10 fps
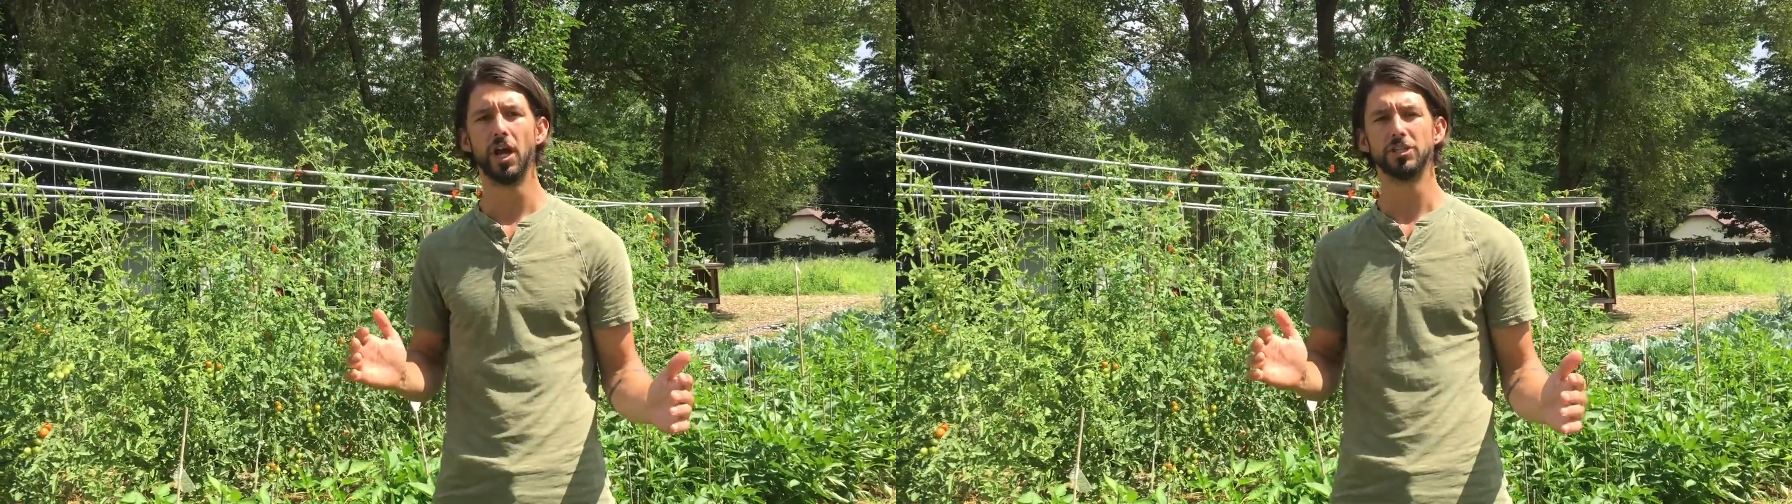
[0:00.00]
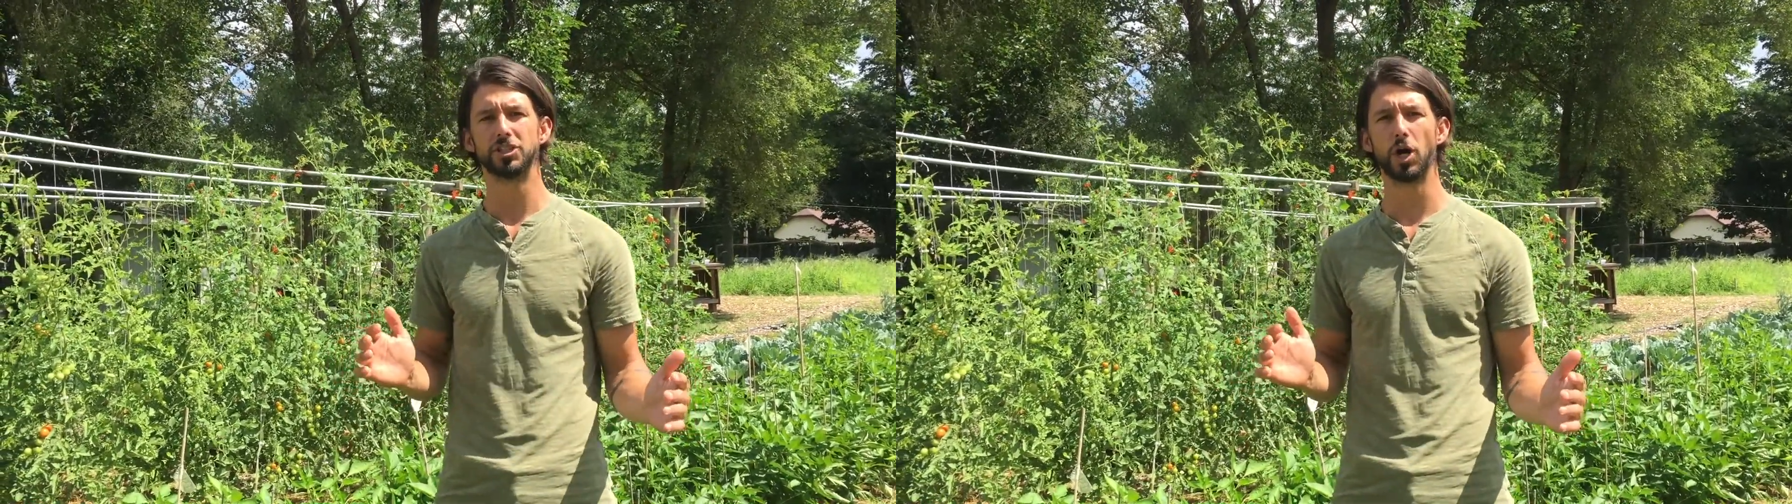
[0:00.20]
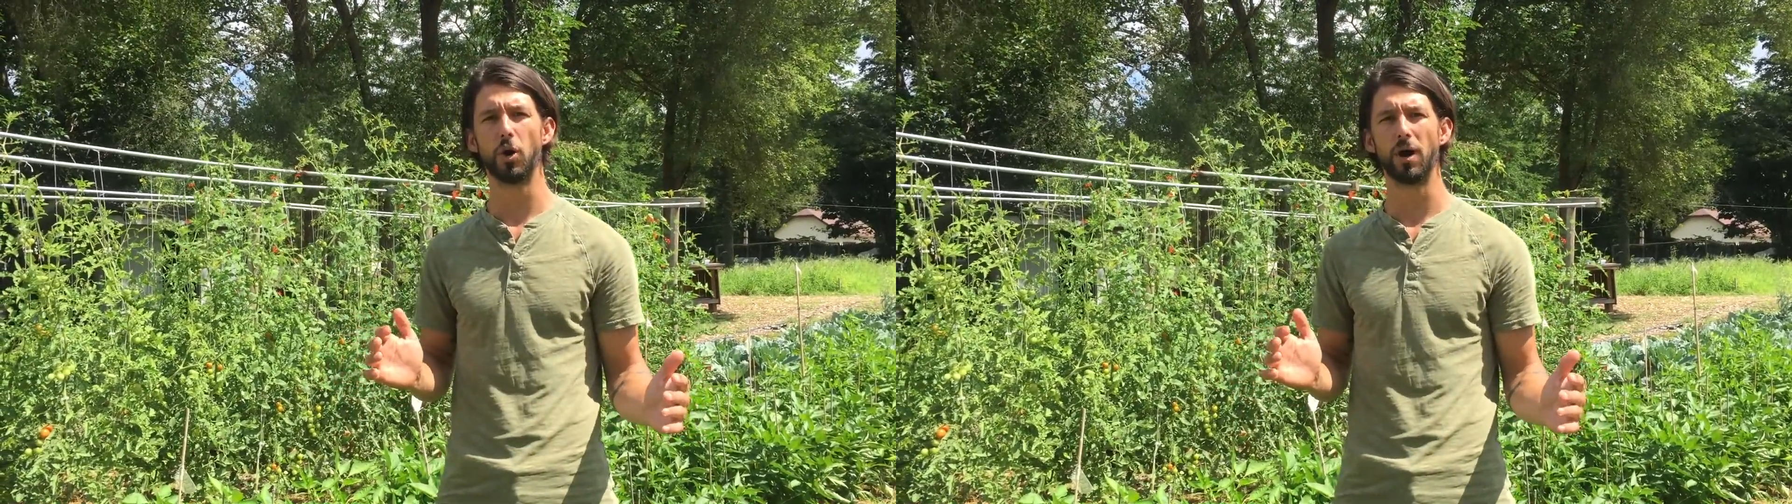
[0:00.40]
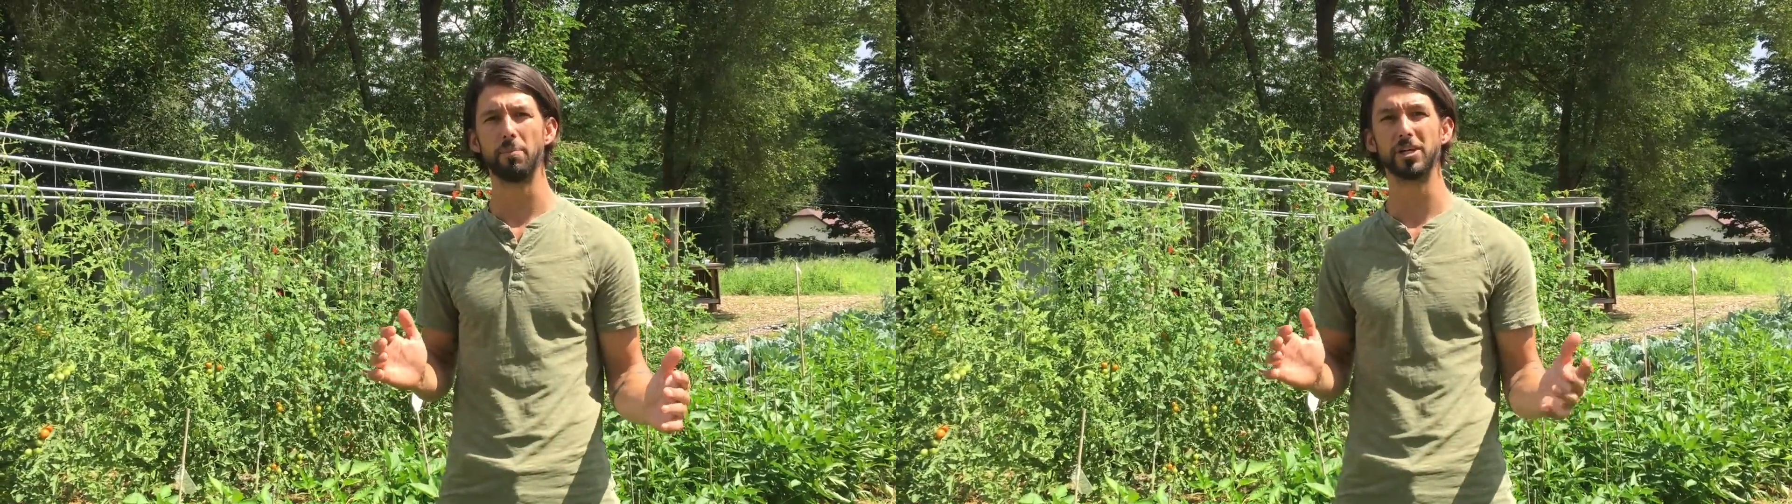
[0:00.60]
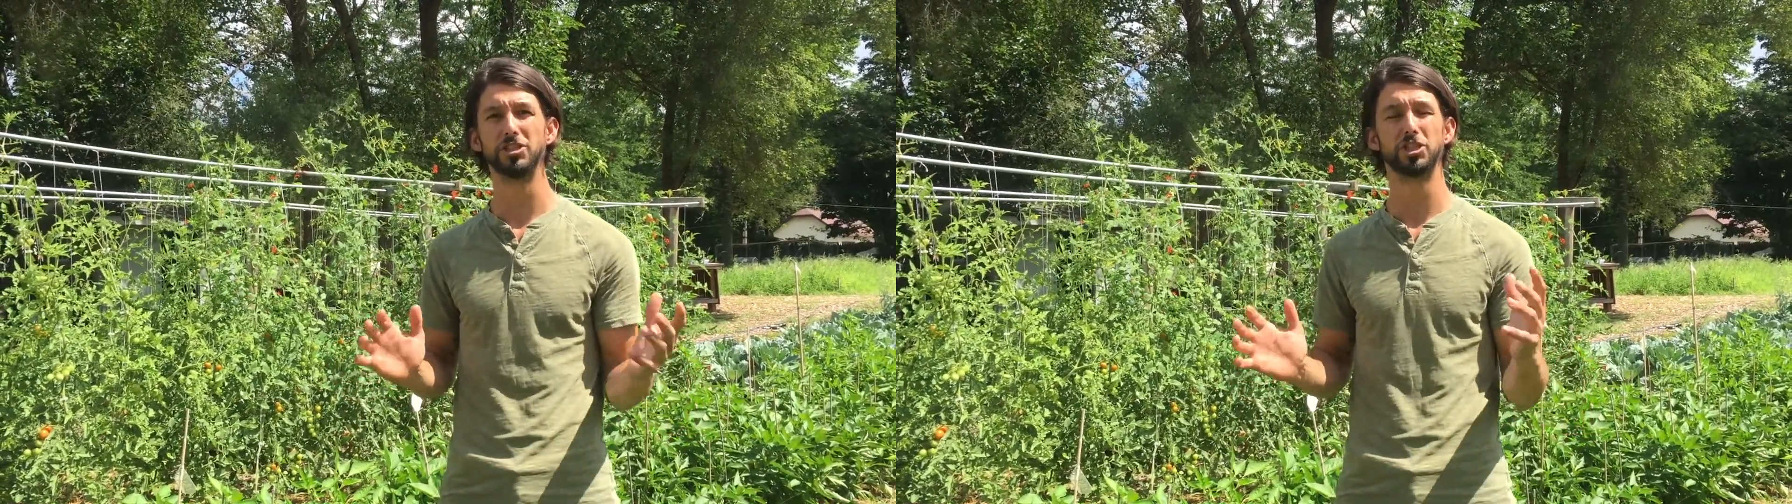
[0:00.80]
So I'm
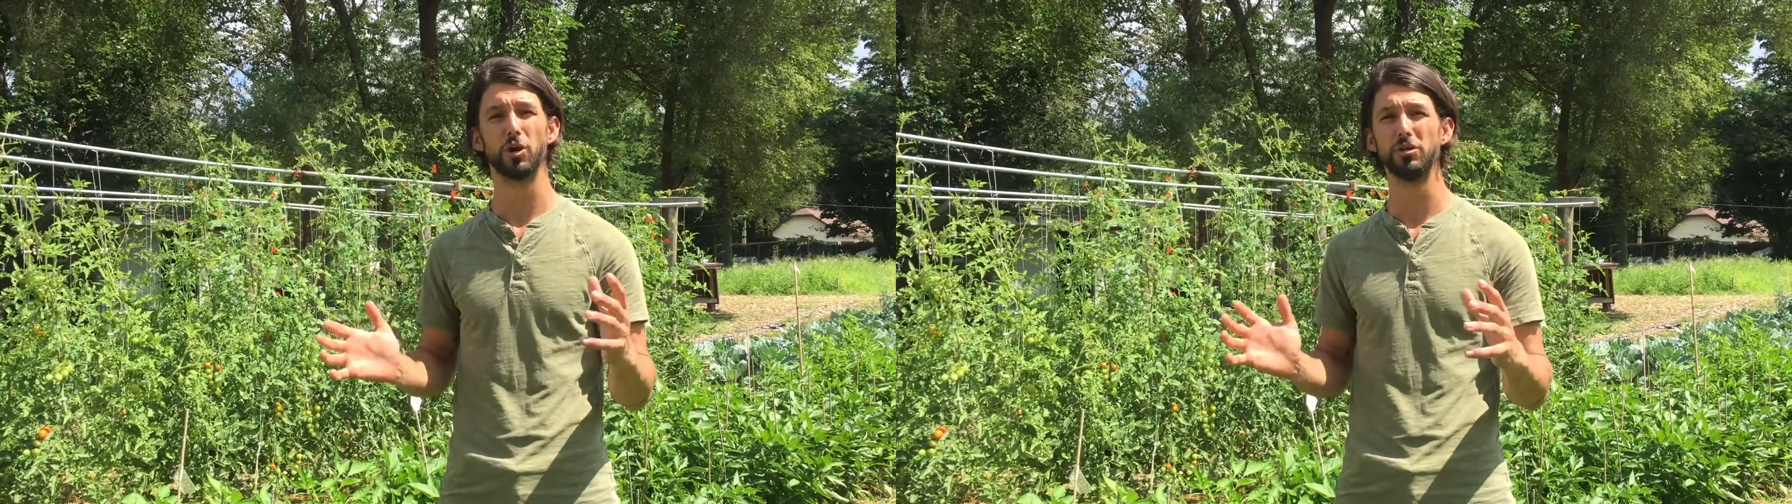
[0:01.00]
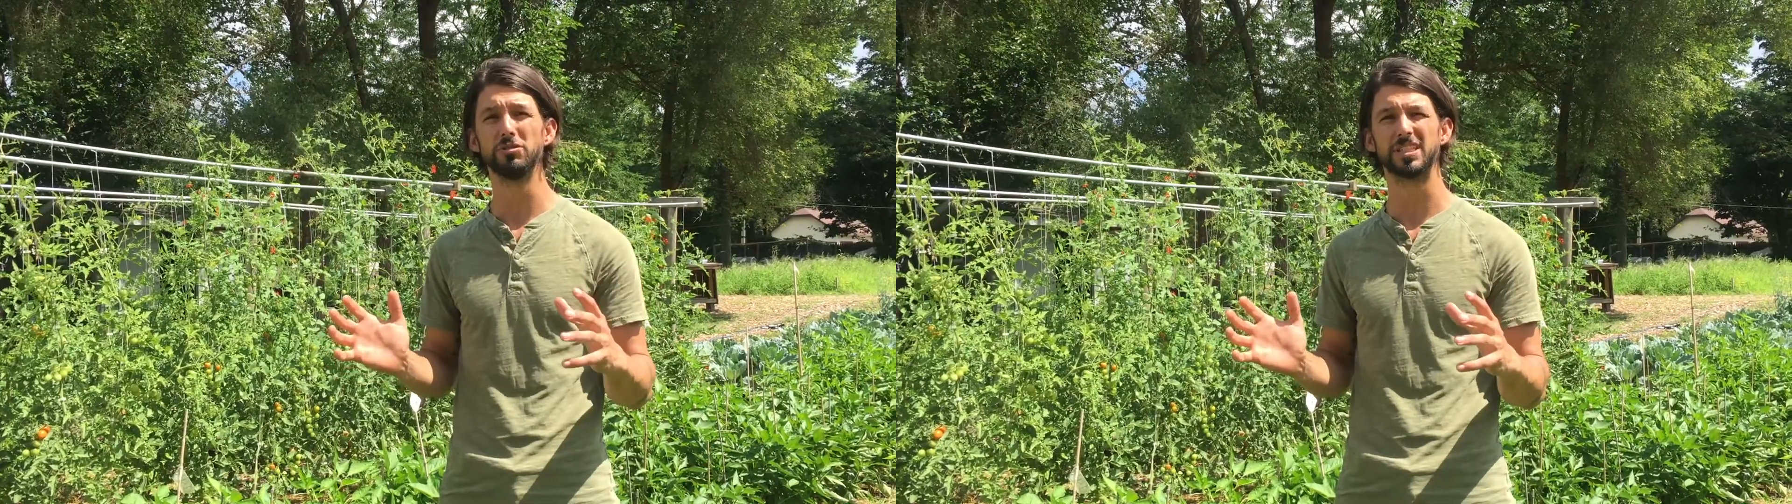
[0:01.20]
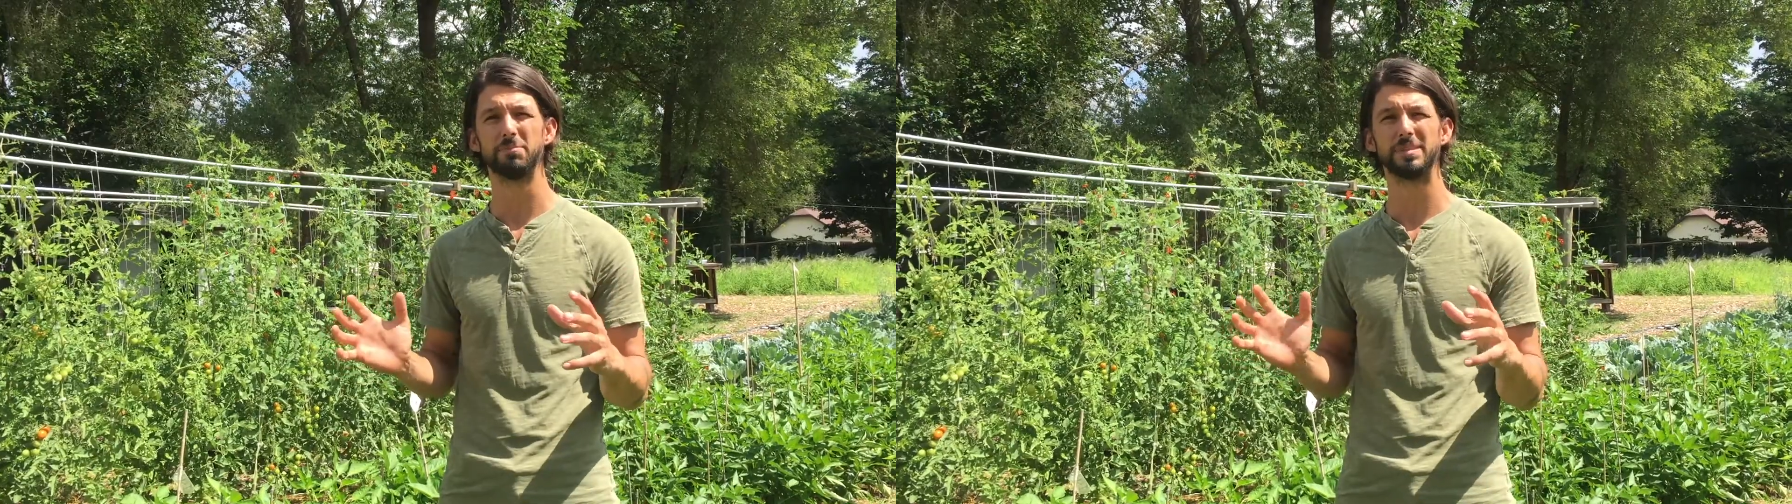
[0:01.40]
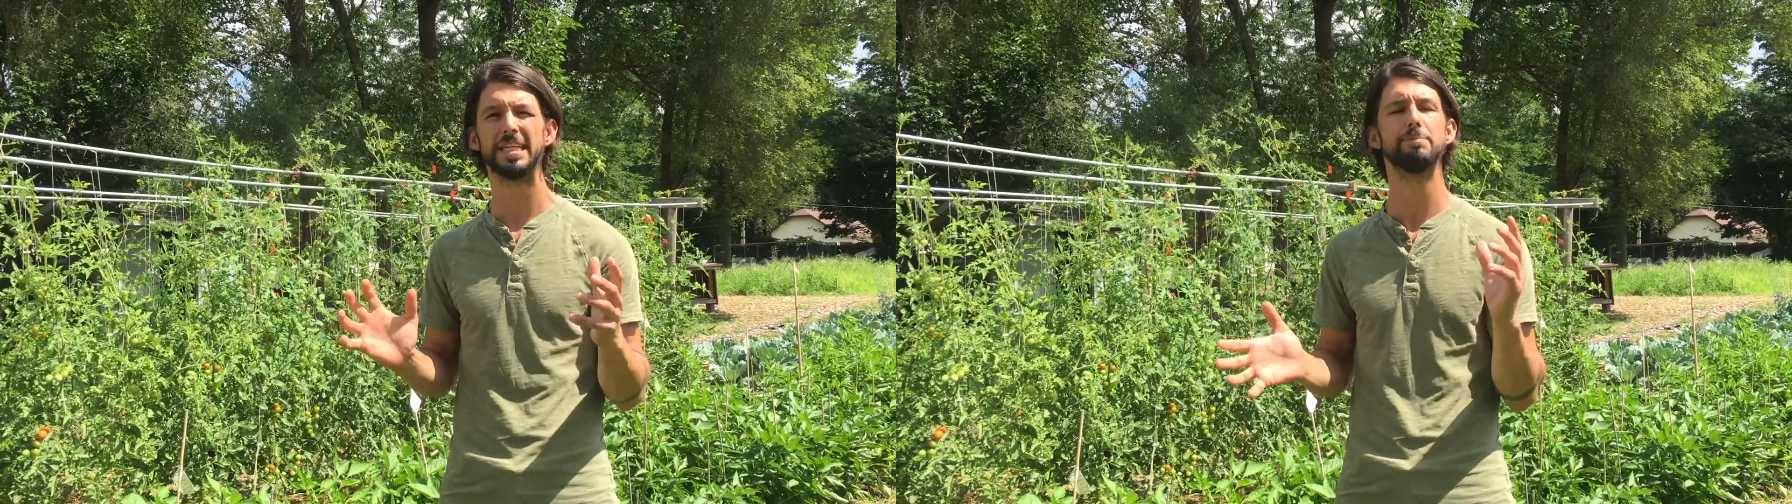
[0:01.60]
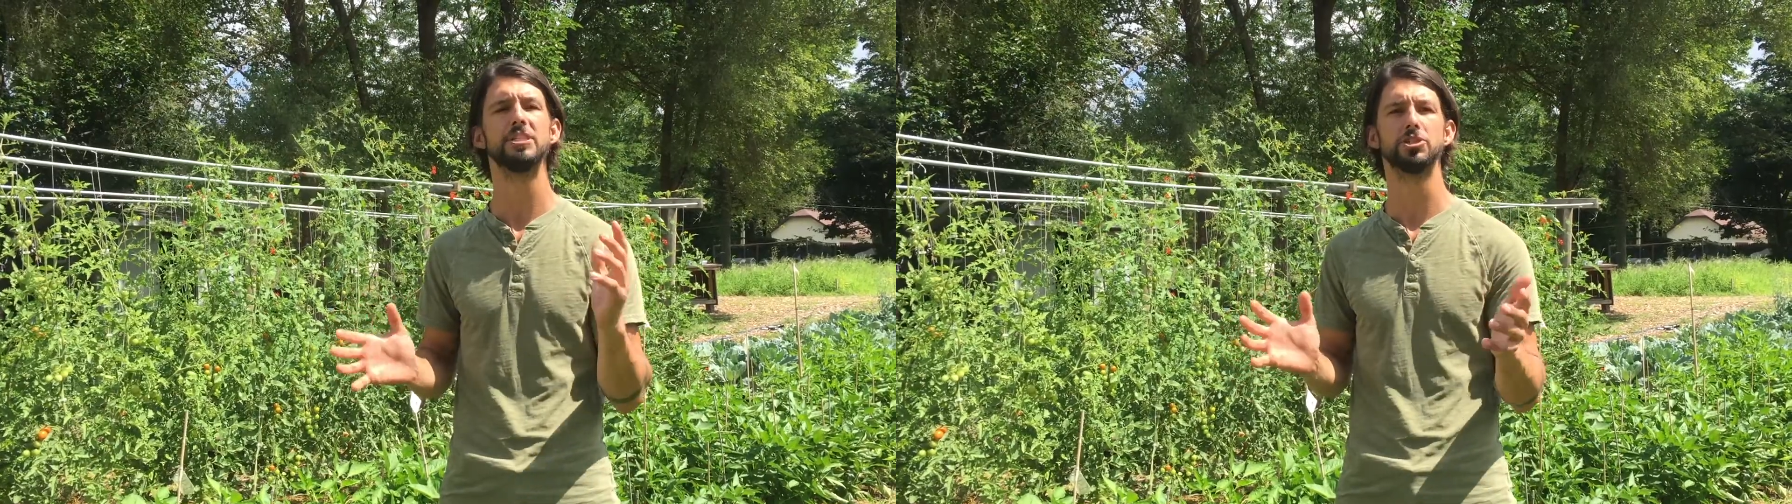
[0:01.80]
going to show you some tips and